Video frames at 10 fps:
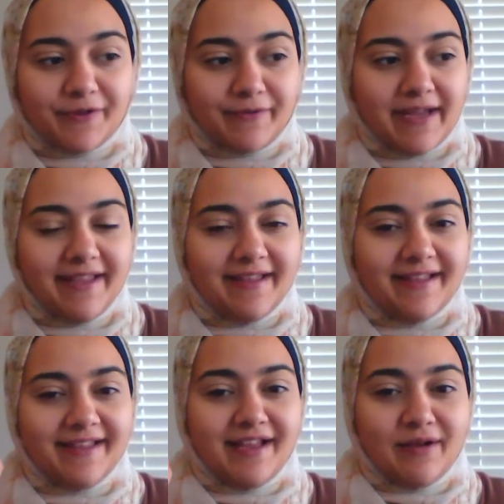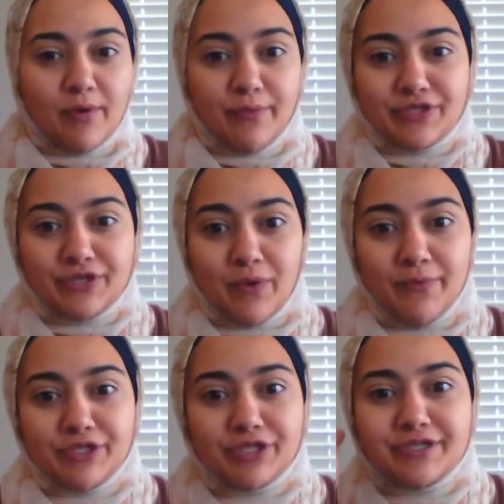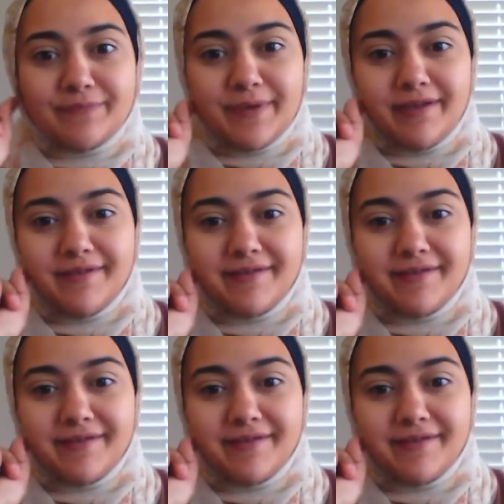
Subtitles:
right? What would yours be?